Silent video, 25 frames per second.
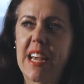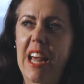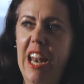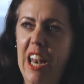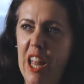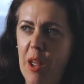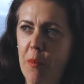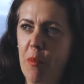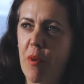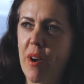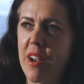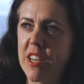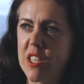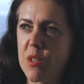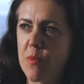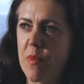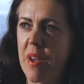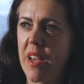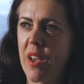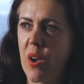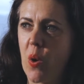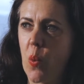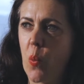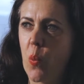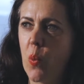collaborate to
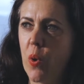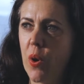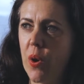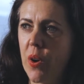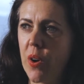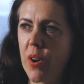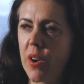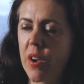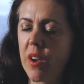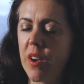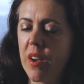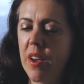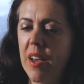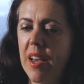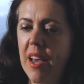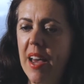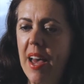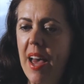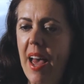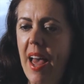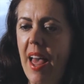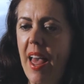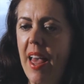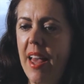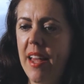make it work,
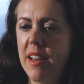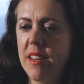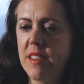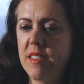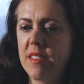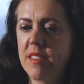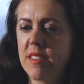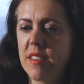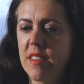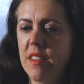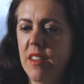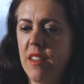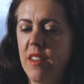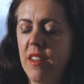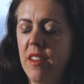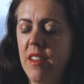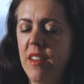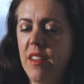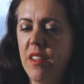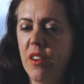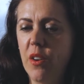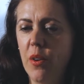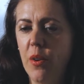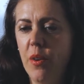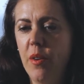and
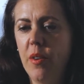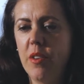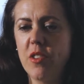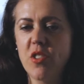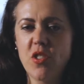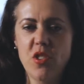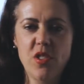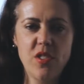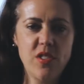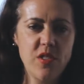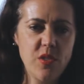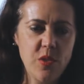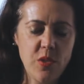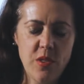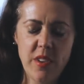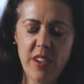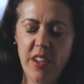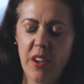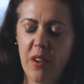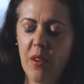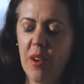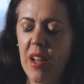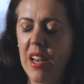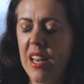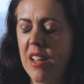you know, sh- you
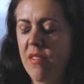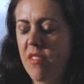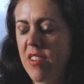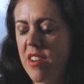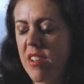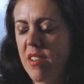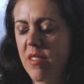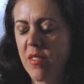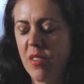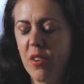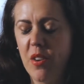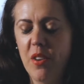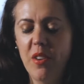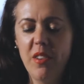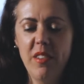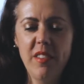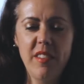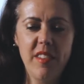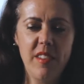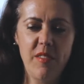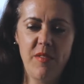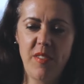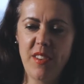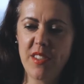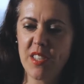know, 11 years on,
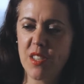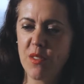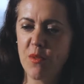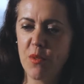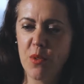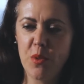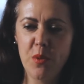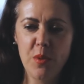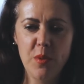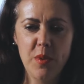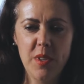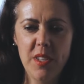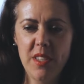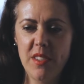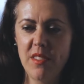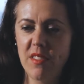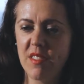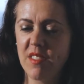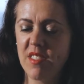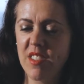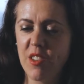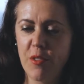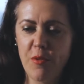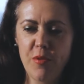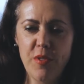the festival
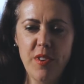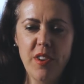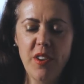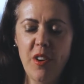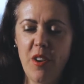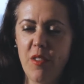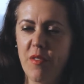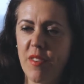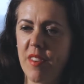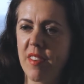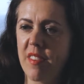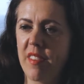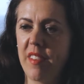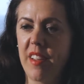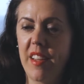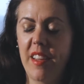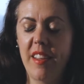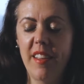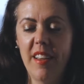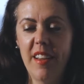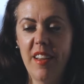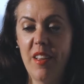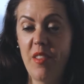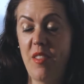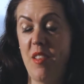is different. Obviously,
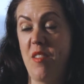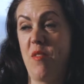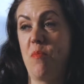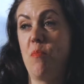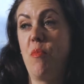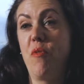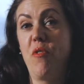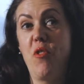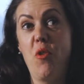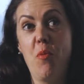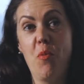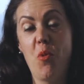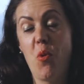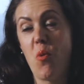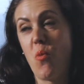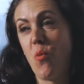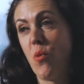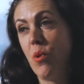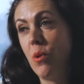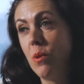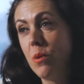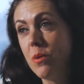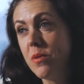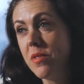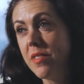there's a few more
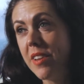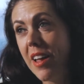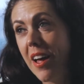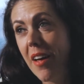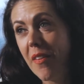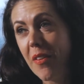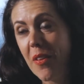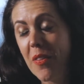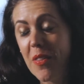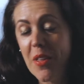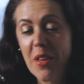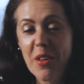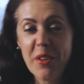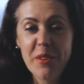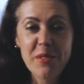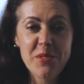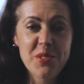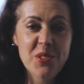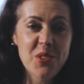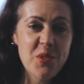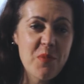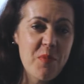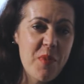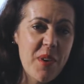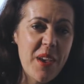rules now than there
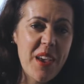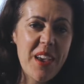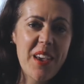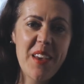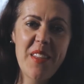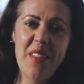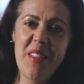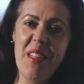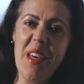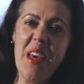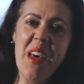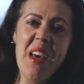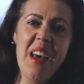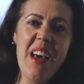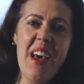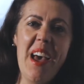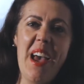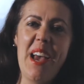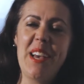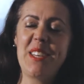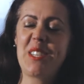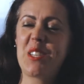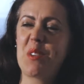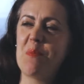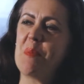used to be, and there
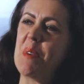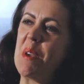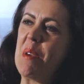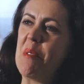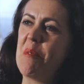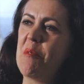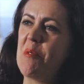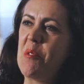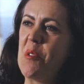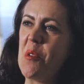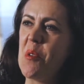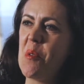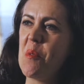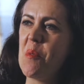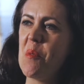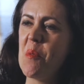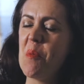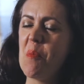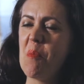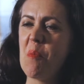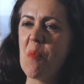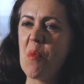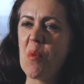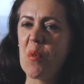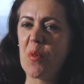has to be a few
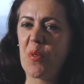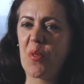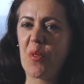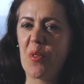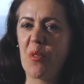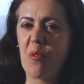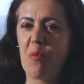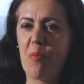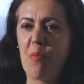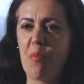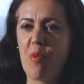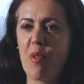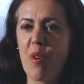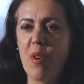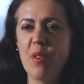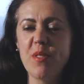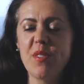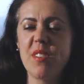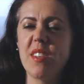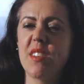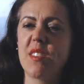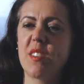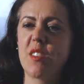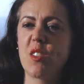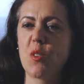more sort of
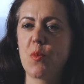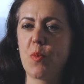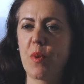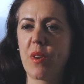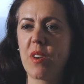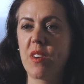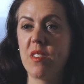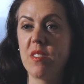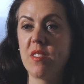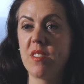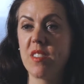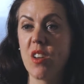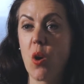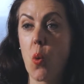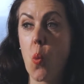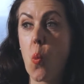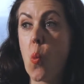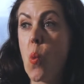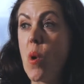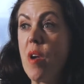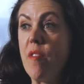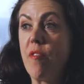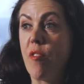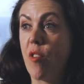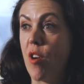processes because
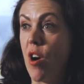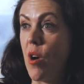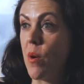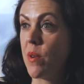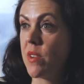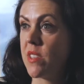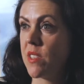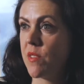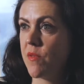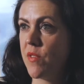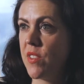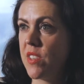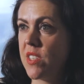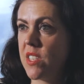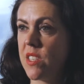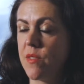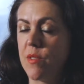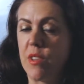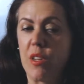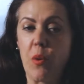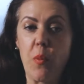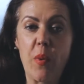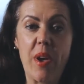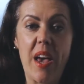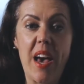we've grown as a
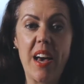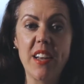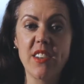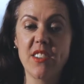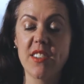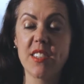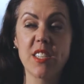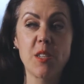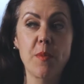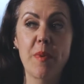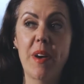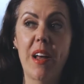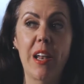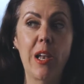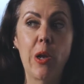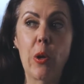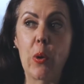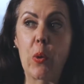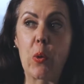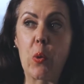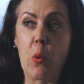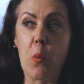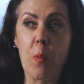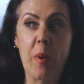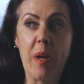festival, and we aren't just about
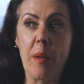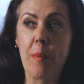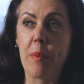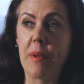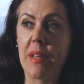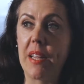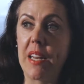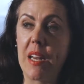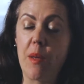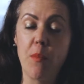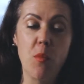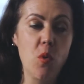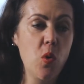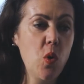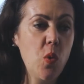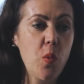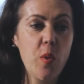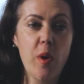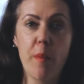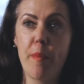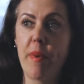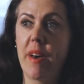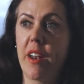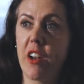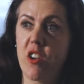local people anymore. We're
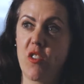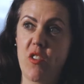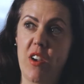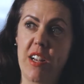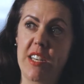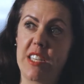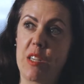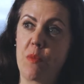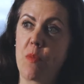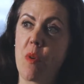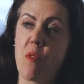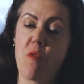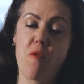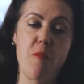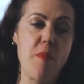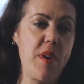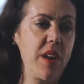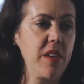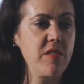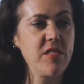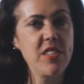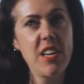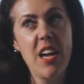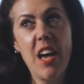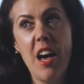about attracting people from
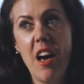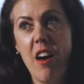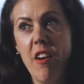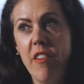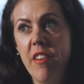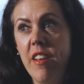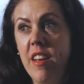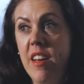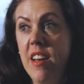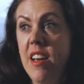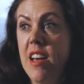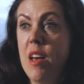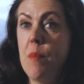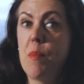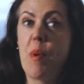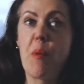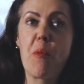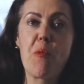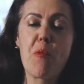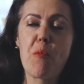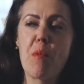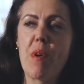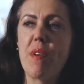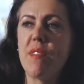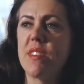out of town, people
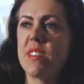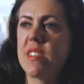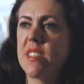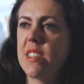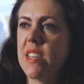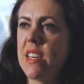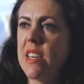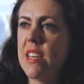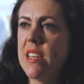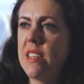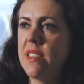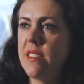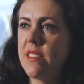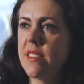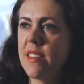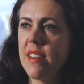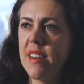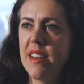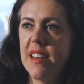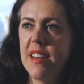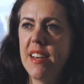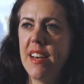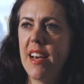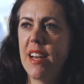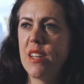from overseas,
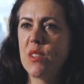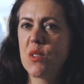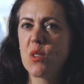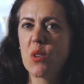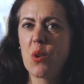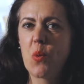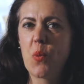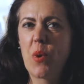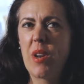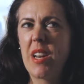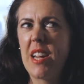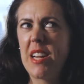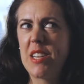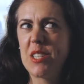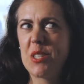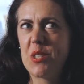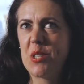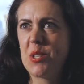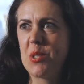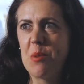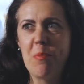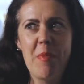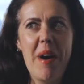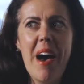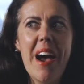and so we need
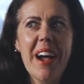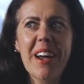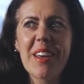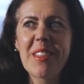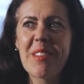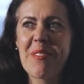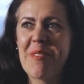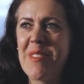to market the